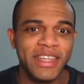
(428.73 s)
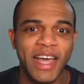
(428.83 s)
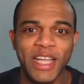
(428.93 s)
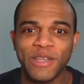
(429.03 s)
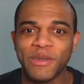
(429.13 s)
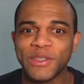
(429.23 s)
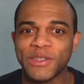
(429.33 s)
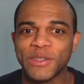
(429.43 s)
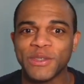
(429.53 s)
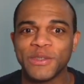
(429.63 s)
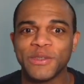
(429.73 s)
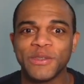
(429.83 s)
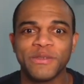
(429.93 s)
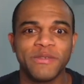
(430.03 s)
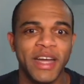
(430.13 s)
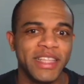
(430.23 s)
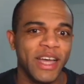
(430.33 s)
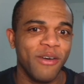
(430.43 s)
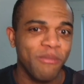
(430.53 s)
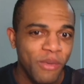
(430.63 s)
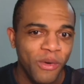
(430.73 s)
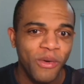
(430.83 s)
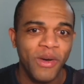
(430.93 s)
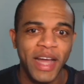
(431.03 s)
and you want to find out more